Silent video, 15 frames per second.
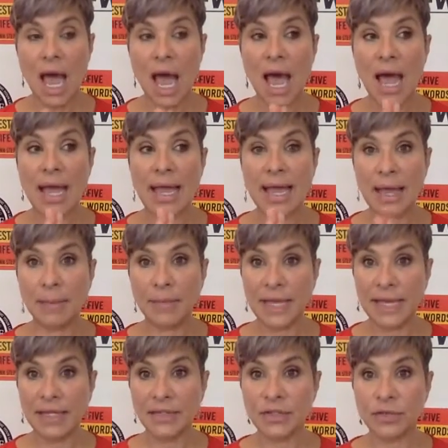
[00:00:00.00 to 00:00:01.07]
I am
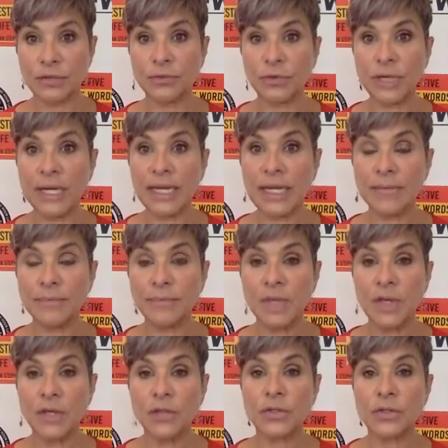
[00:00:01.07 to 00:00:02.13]
cancer free.
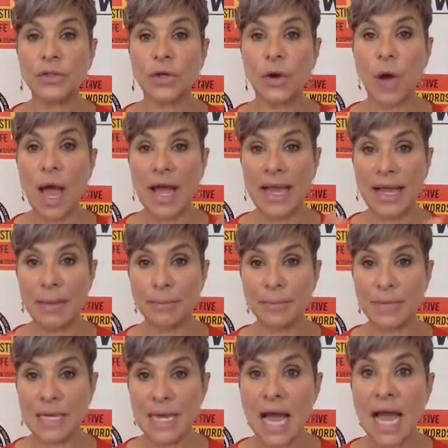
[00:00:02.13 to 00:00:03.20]
So I am
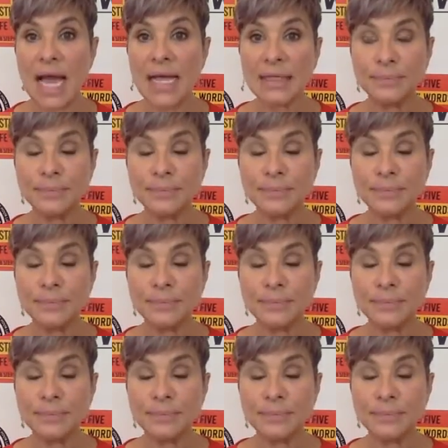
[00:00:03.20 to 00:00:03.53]
benign.